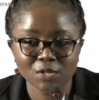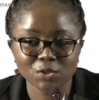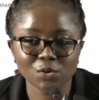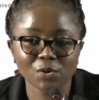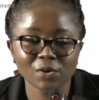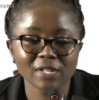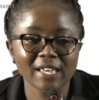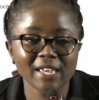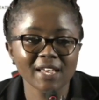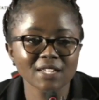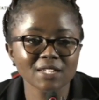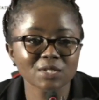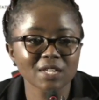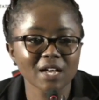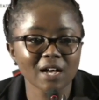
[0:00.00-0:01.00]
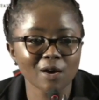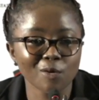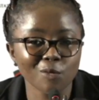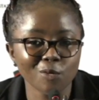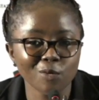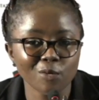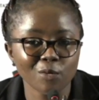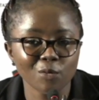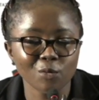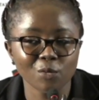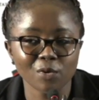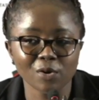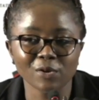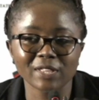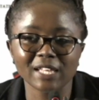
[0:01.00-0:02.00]
So here is how,
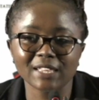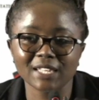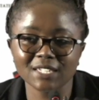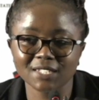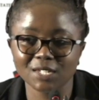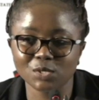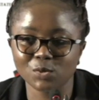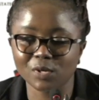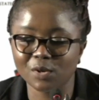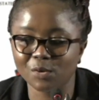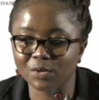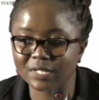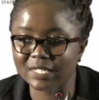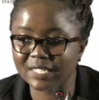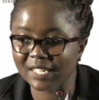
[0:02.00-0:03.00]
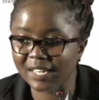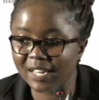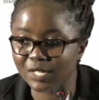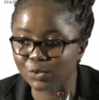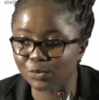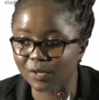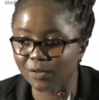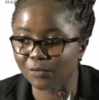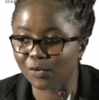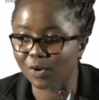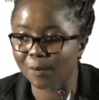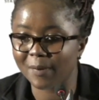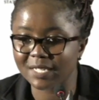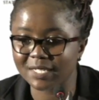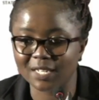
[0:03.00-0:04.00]
or the things that we'll consider to give
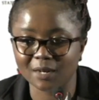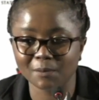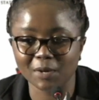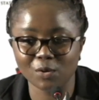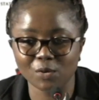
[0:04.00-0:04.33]
you a bursary,